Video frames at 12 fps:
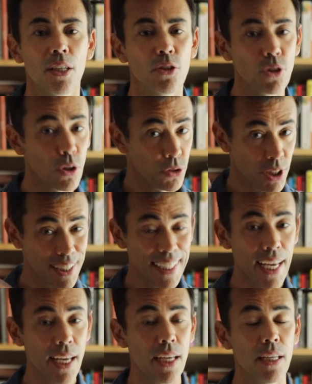So
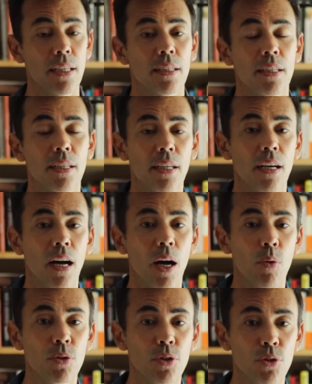today, I
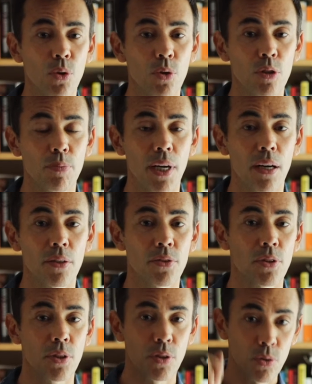want to talk about
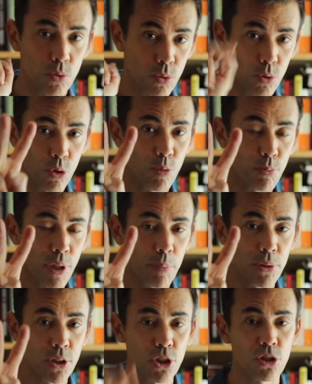two
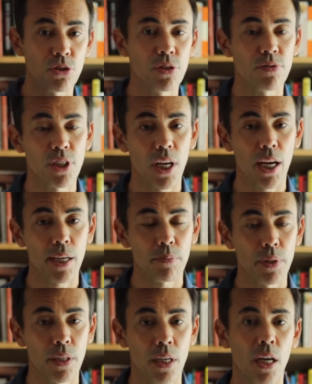prepositions of
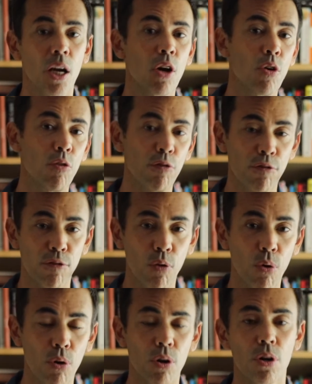time,
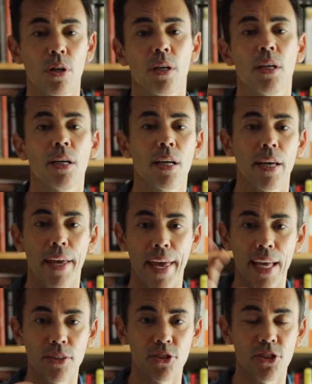for
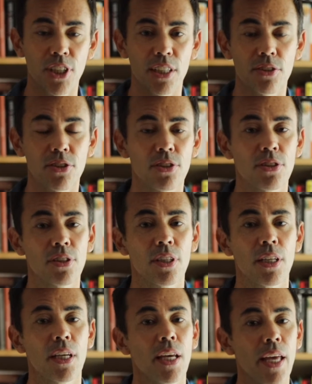and since,
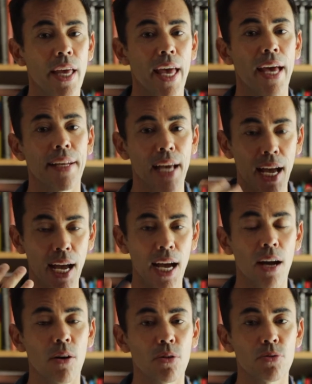and
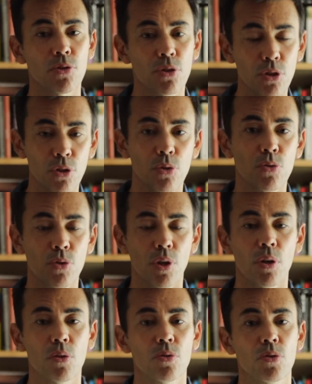how to use
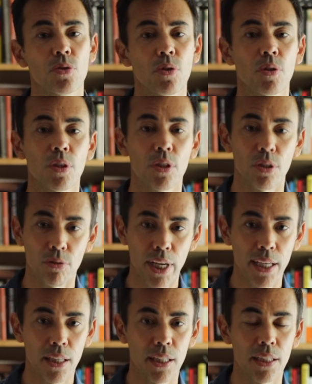those
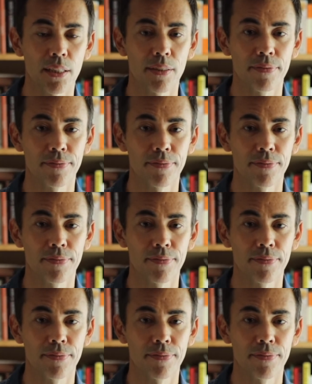correctly.